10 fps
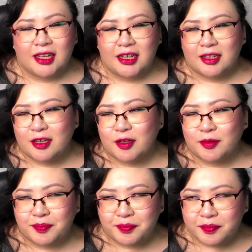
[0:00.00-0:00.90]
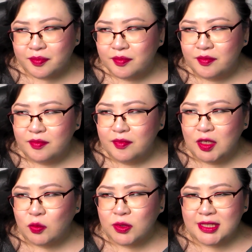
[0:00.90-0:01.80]
um,
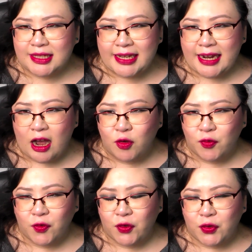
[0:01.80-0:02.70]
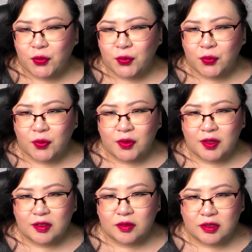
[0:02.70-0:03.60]
was laid out for you
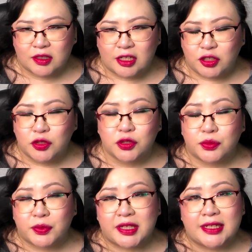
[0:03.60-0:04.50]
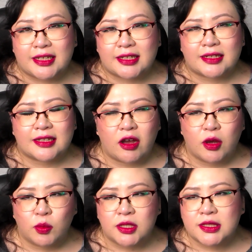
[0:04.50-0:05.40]
and you could read it. Now, I
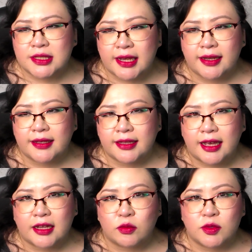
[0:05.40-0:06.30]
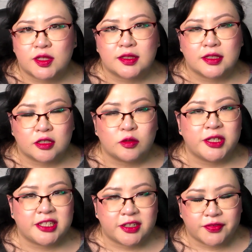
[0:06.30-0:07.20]
will say that it was a little
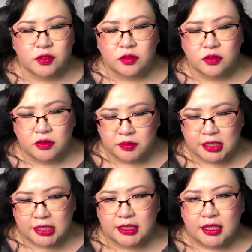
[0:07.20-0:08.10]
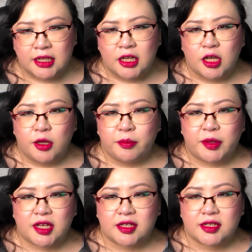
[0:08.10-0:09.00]
bit difficult to read
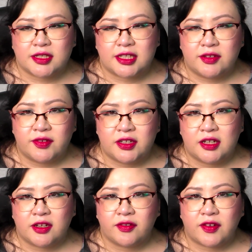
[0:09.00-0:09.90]
because even if